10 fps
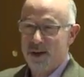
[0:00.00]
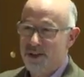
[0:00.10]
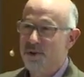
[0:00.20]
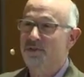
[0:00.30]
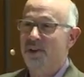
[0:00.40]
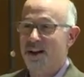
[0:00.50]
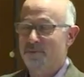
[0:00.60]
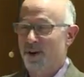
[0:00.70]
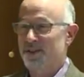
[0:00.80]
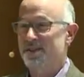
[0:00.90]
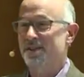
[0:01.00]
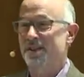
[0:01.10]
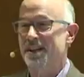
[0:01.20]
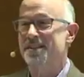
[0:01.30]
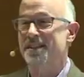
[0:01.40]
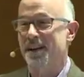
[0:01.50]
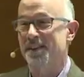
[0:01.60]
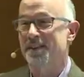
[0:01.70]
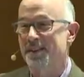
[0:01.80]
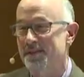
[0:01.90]
want to do a five-part series
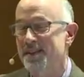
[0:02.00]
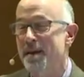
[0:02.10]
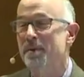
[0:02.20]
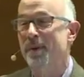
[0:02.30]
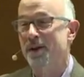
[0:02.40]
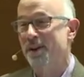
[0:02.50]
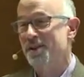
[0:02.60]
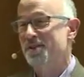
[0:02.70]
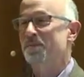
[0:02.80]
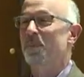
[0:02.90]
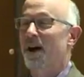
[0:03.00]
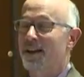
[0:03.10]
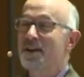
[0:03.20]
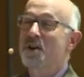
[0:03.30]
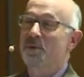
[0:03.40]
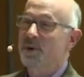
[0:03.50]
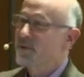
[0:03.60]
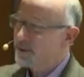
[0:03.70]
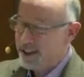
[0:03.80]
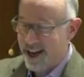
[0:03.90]
on the salmon migration, but
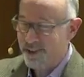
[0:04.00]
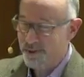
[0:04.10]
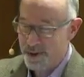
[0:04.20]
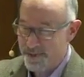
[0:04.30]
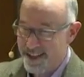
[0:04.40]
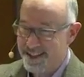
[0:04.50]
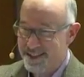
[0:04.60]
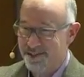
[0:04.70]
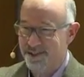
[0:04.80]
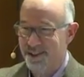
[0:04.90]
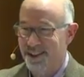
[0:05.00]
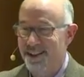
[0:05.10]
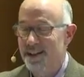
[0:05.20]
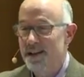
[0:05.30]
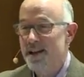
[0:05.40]
we've only got three minutes to fill.